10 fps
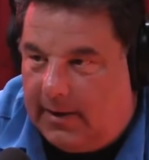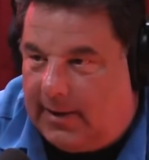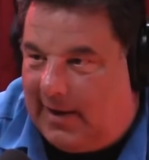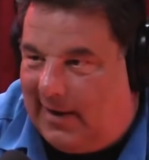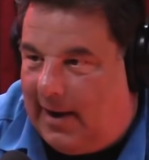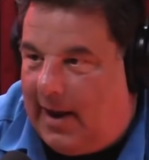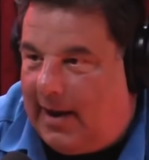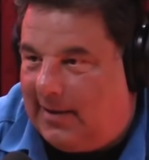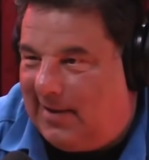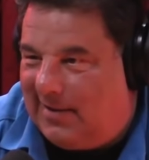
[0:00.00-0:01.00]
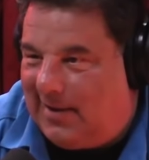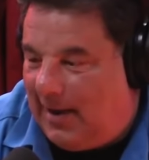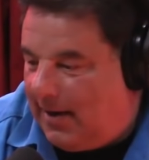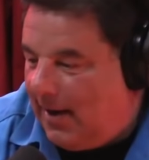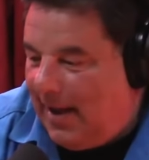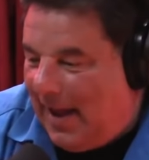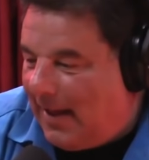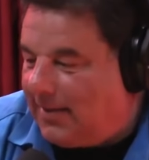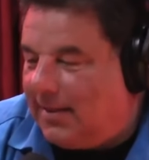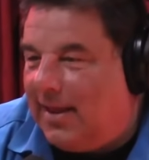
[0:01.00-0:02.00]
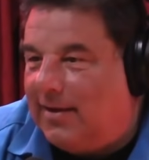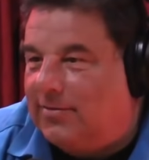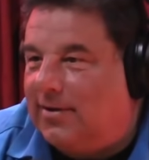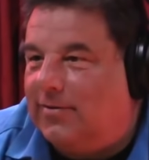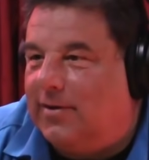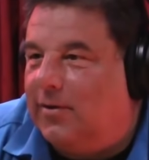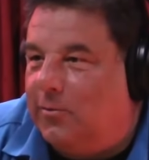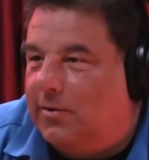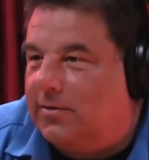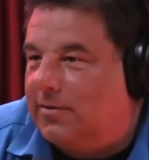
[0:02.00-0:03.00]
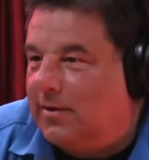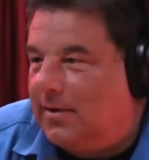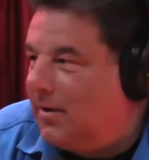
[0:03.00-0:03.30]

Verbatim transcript: Then nine, then ten. At the last season, it was